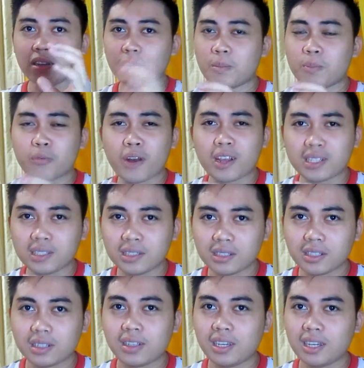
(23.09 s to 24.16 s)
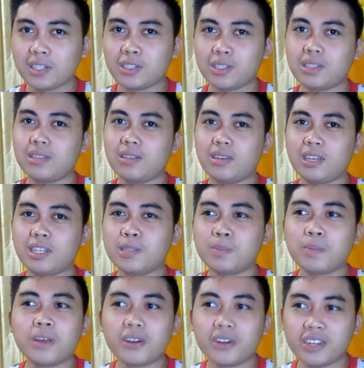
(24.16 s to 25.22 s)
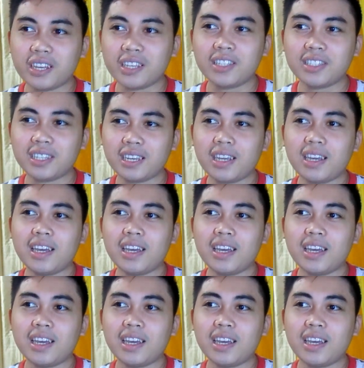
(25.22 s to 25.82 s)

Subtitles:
compressed his experience